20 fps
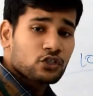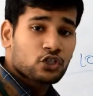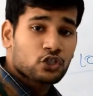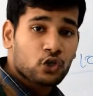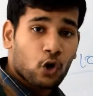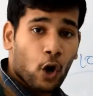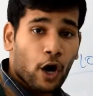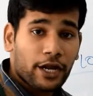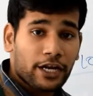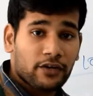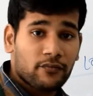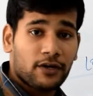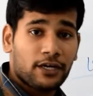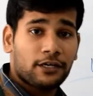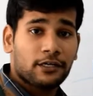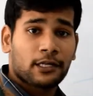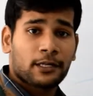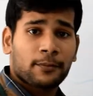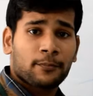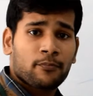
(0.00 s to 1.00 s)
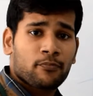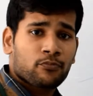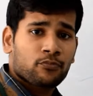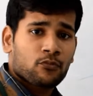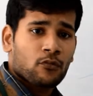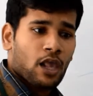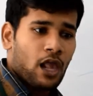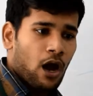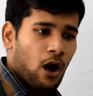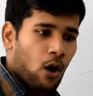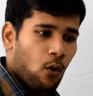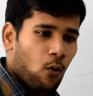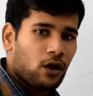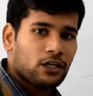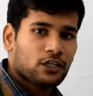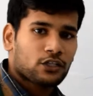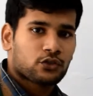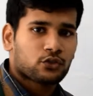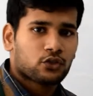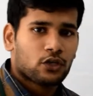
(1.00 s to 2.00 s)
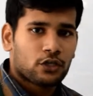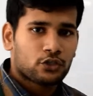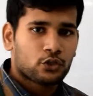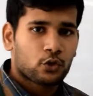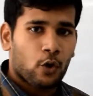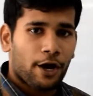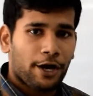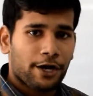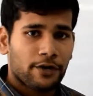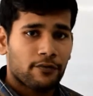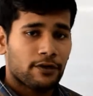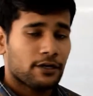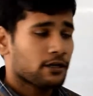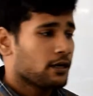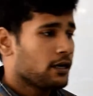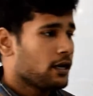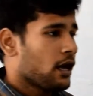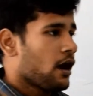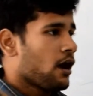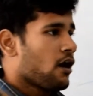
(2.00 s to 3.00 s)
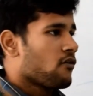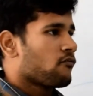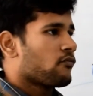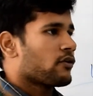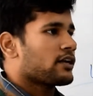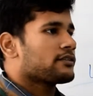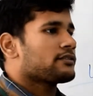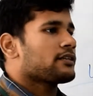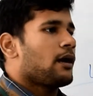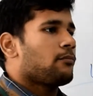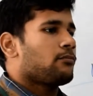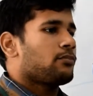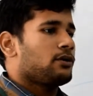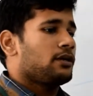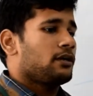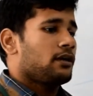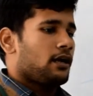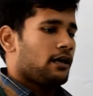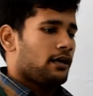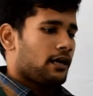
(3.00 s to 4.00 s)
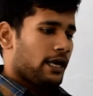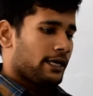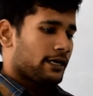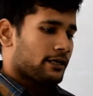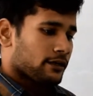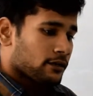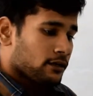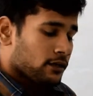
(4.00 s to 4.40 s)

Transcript: sure event, what is sure event? For example, like,